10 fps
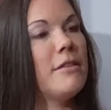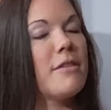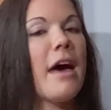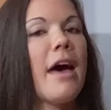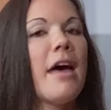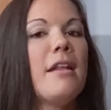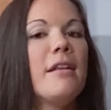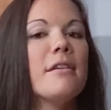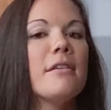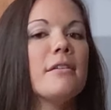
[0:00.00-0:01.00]
that,
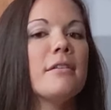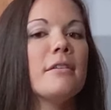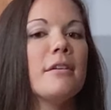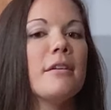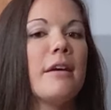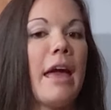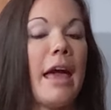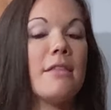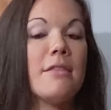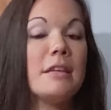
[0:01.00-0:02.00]

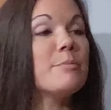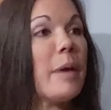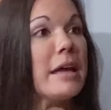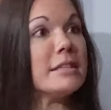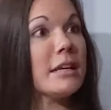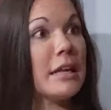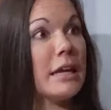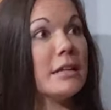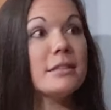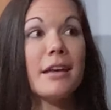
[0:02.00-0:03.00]
hey, these basic
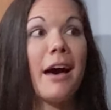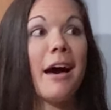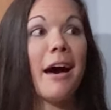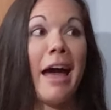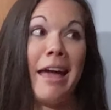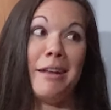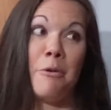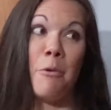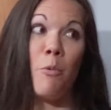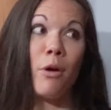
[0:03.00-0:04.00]
needs I had
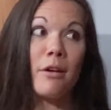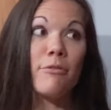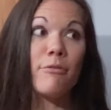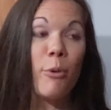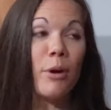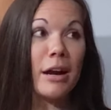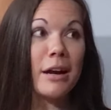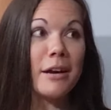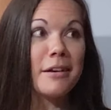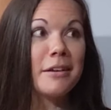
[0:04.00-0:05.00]
to work
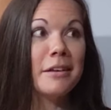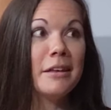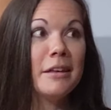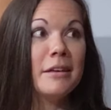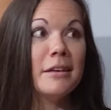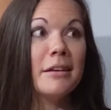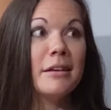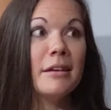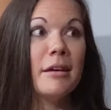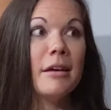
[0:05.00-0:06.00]
for.
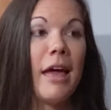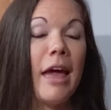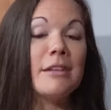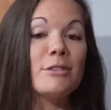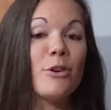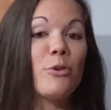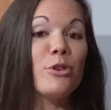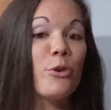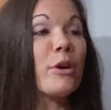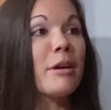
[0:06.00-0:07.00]
And so
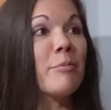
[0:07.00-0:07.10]
you're